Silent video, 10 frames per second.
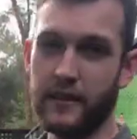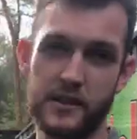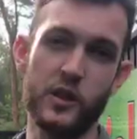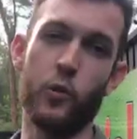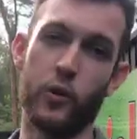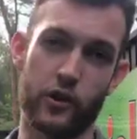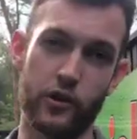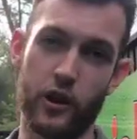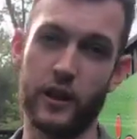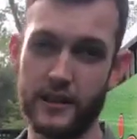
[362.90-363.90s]
the saltwater
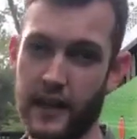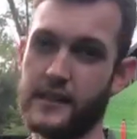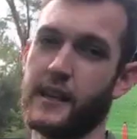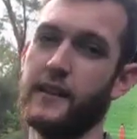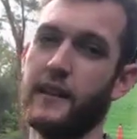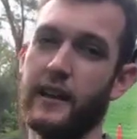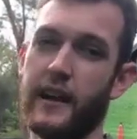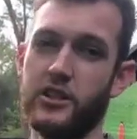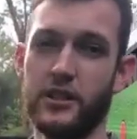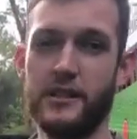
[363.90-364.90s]
croc does get the
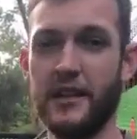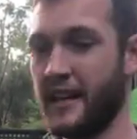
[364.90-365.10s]
largest.